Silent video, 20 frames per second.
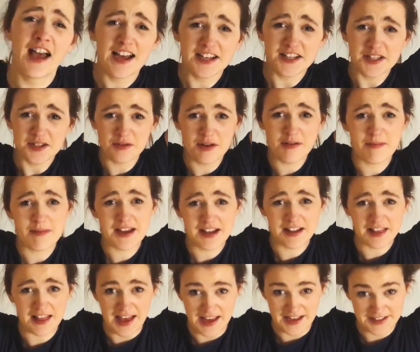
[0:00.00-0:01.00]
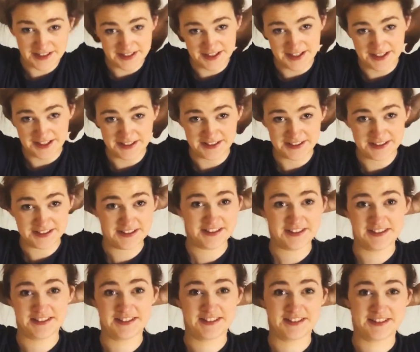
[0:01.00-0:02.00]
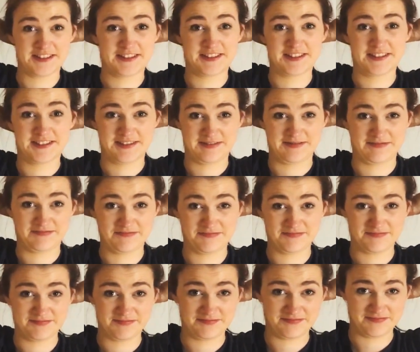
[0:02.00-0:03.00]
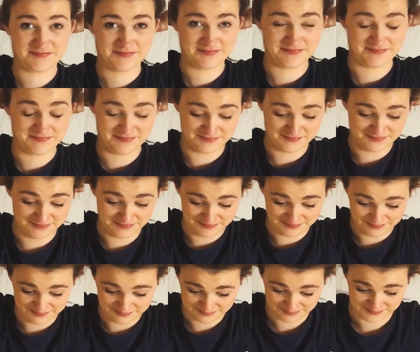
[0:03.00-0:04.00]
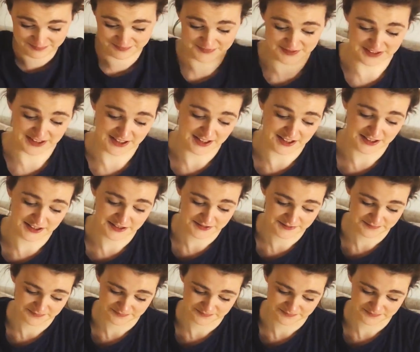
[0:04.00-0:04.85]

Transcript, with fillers: last swimming lesson. Oh, the last one. That's sad. Yeah.